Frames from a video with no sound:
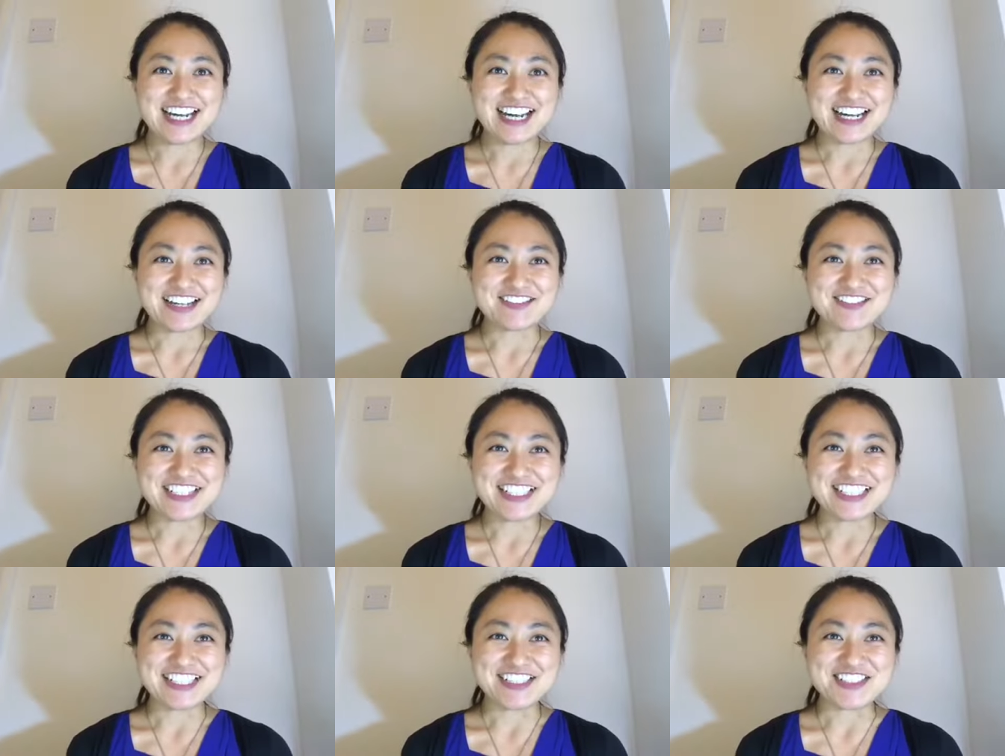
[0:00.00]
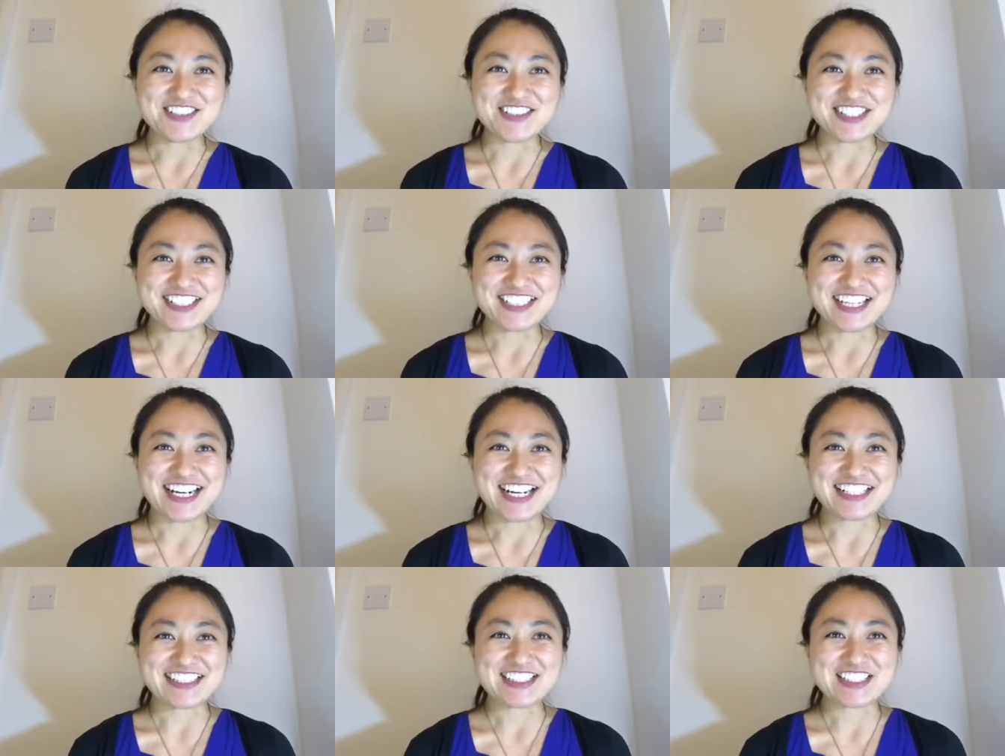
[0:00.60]
I really enjoy
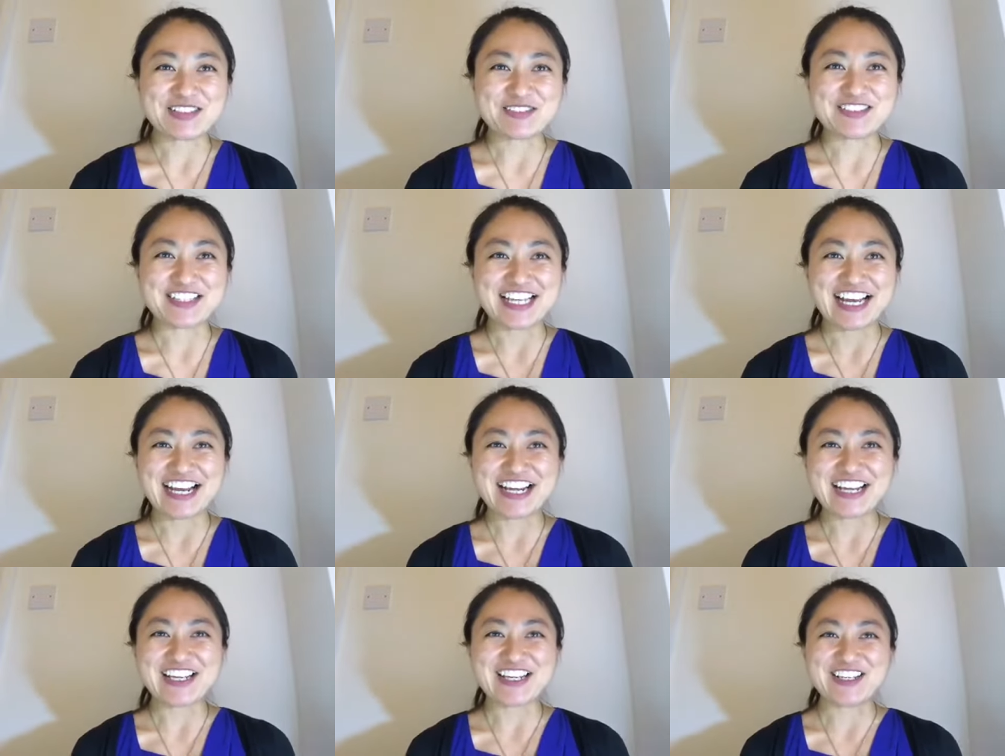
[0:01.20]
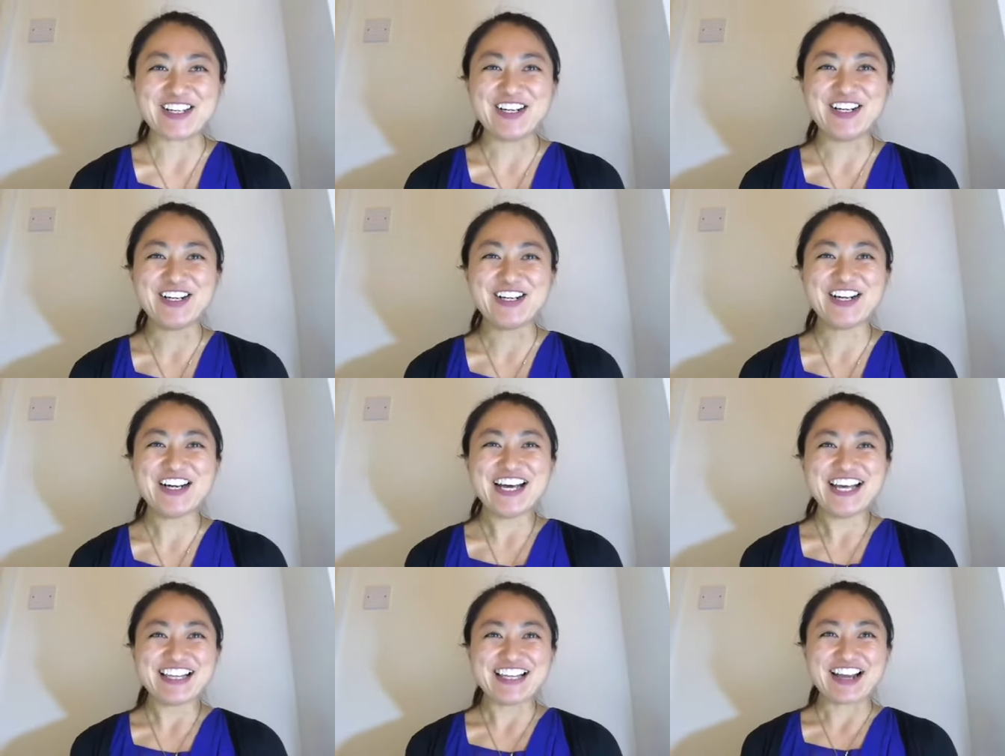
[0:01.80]
tax tips. Thank you.
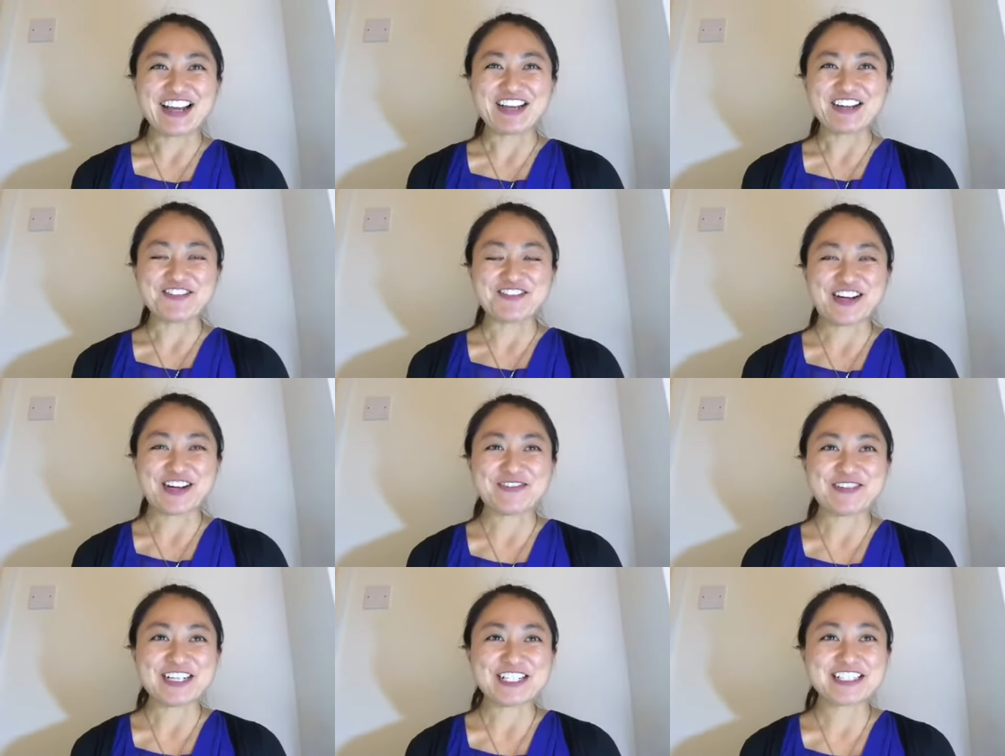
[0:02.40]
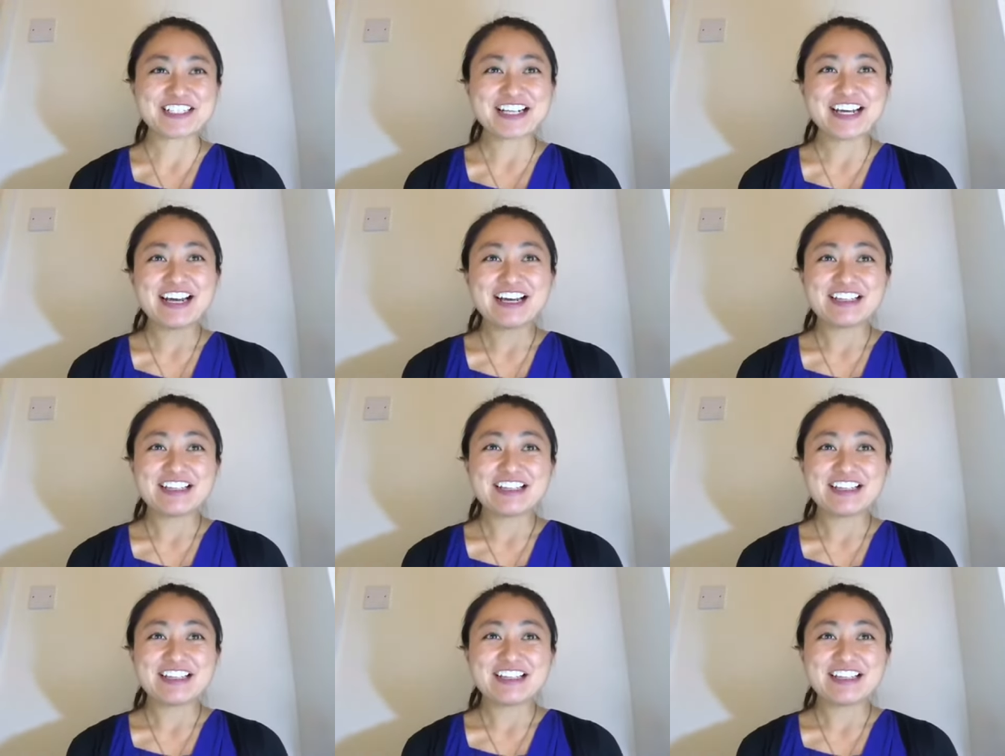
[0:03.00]
Thank you very much.